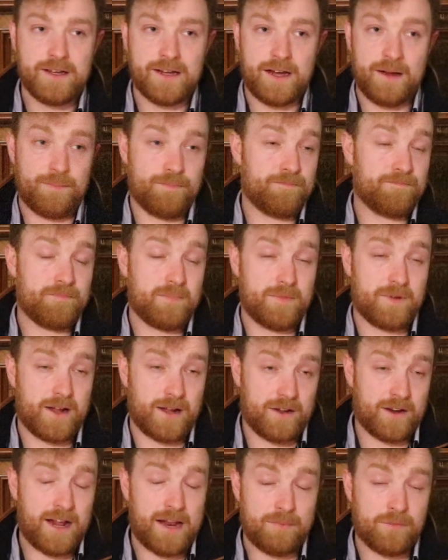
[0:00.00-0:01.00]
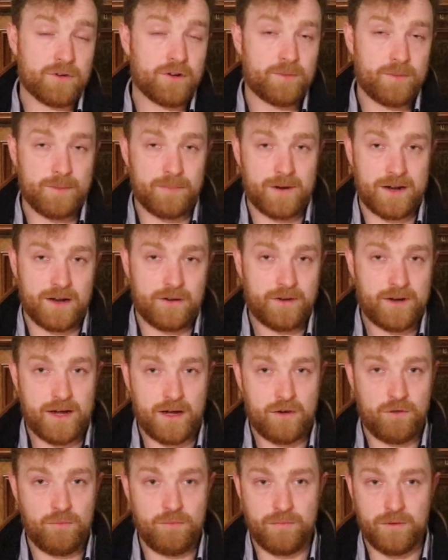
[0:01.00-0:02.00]
I could help other people out
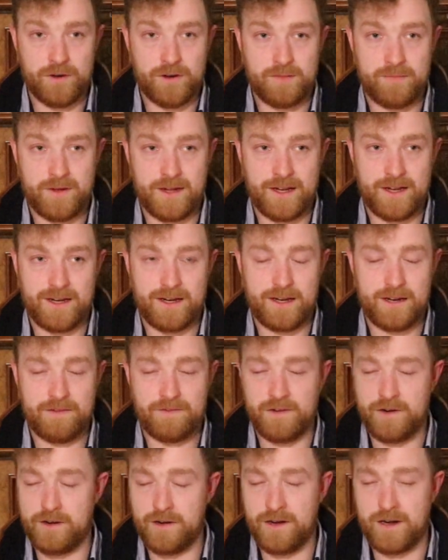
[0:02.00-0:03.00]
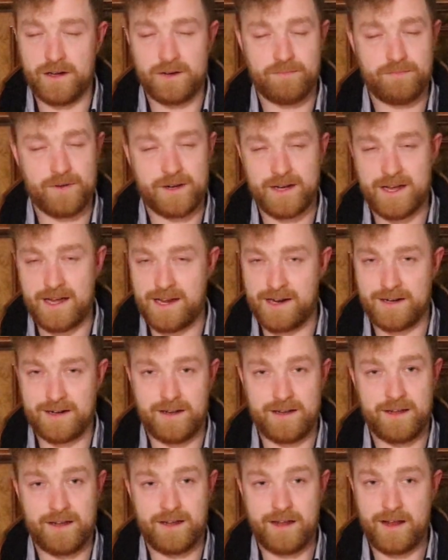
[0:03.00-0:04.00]
now, but I mean, if you're not
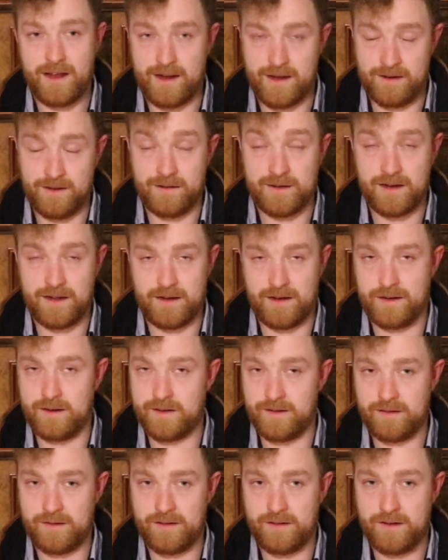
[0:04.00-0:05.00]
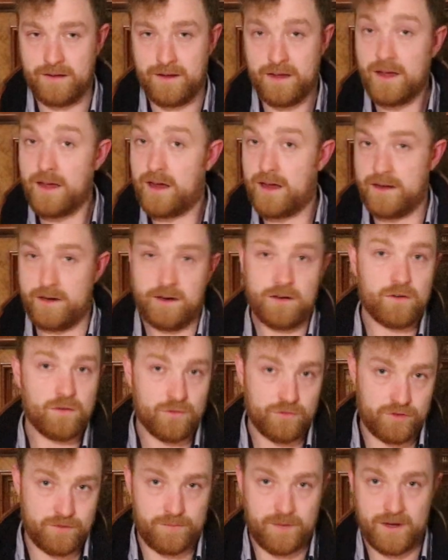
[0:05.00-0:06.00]
mechanically inclined and you're
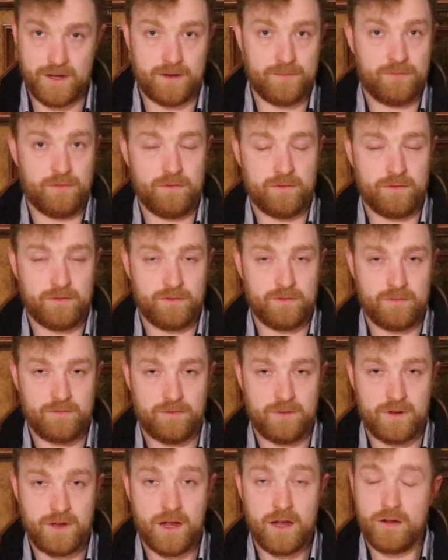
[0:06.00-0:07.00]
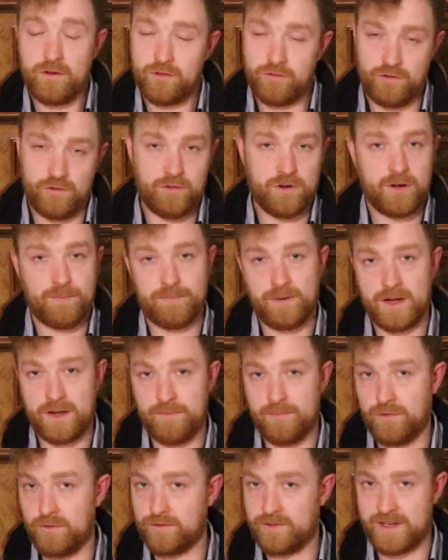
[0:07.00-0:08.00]
going to buy a boat, do not buy
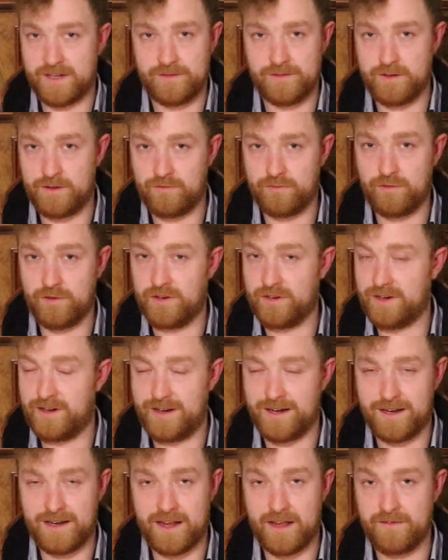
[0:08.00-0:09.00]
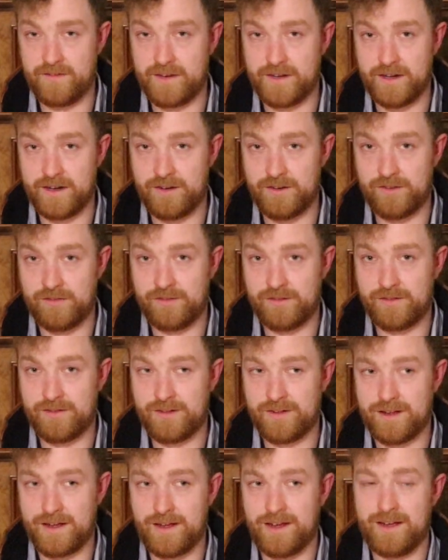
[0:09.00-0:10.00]
a boat that has not run in 11
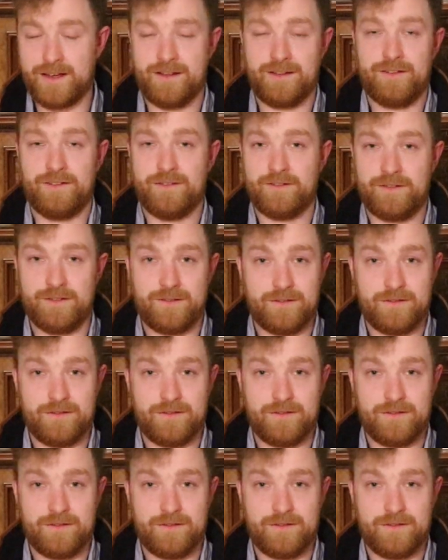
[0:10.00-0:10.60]
years and